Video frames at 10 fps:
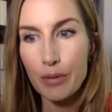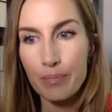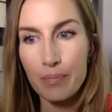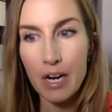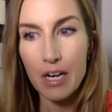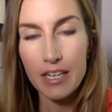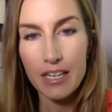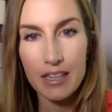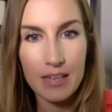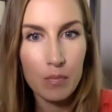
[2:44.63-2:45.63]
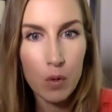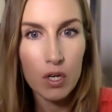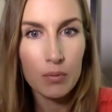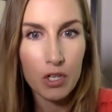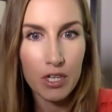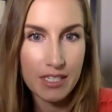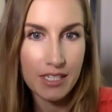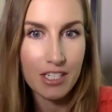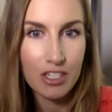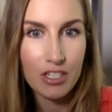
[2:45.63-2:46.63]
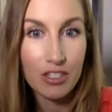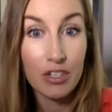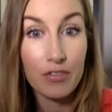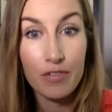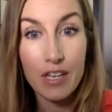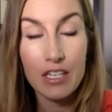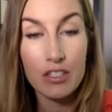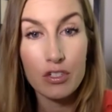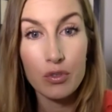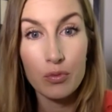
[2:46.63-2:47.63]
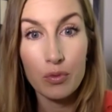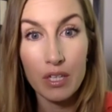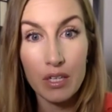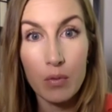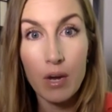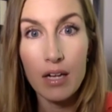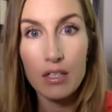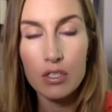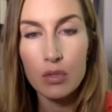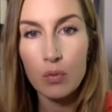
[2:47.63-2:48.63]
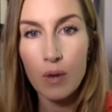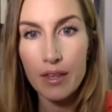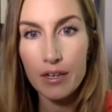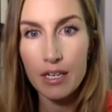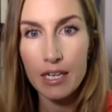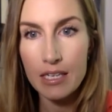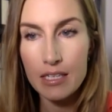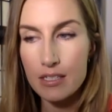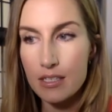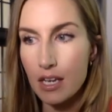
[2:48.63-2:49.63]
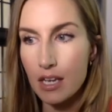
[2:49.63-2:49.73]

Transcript: market that more and more estheticians could fit into really well. So whether it's,